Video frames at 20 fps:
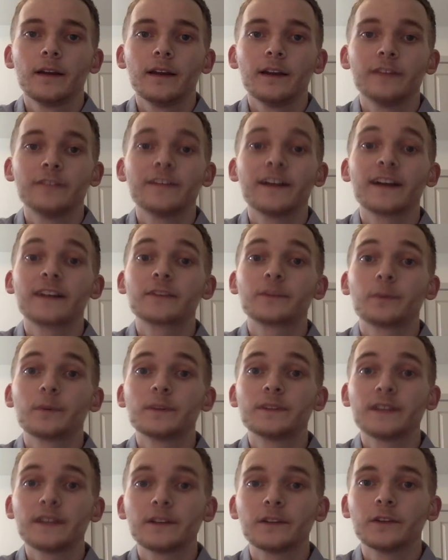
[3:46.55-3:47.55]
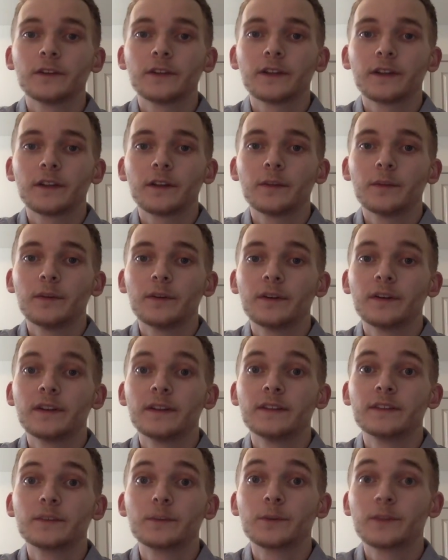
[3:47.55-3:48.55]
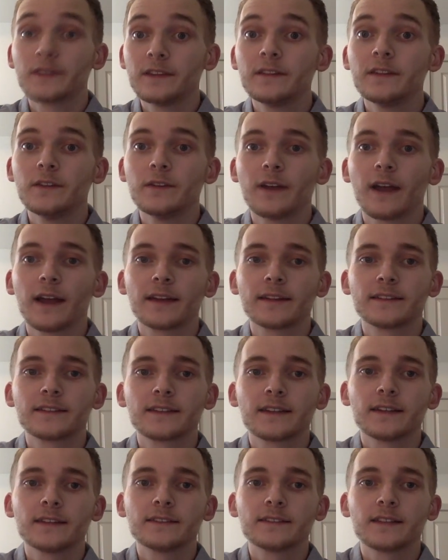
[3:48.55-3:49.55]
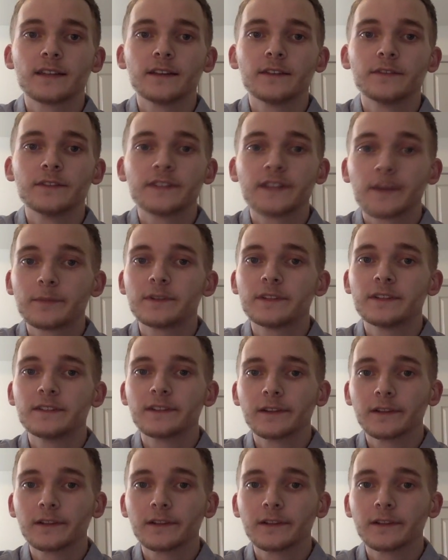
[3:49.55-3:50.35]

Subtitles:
In fact, when we take a look at communities within the United States that have attempted